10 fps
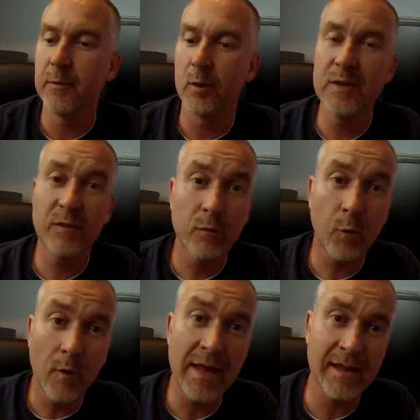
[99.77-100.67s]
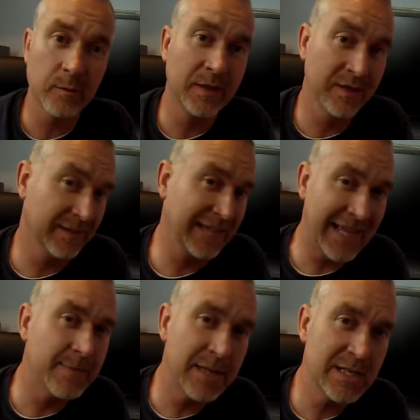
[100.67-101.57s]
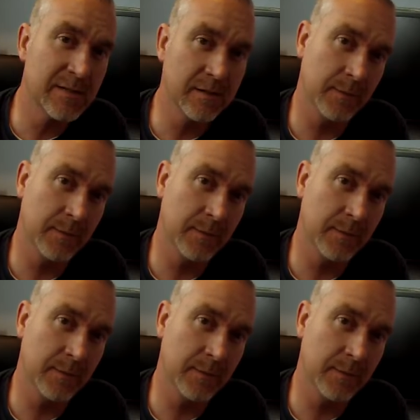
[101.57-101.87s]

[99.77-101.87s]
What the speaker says: and the reason for that is because the game engines